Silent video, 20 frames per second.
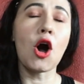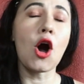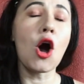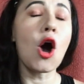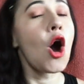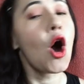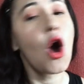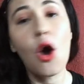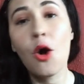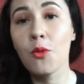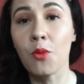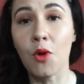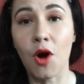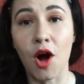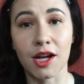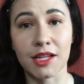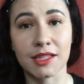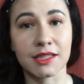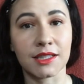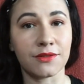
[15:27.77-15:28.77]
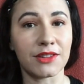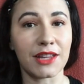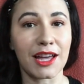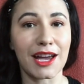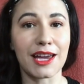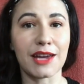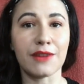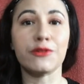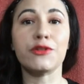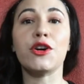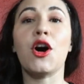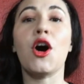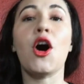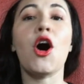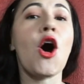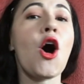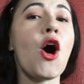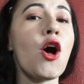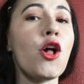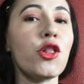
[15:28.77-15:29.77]
all walks of life,
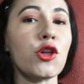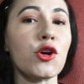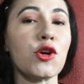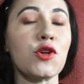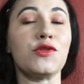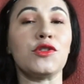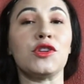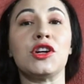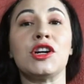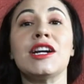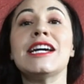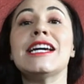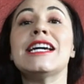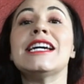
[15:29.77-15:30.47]
all over,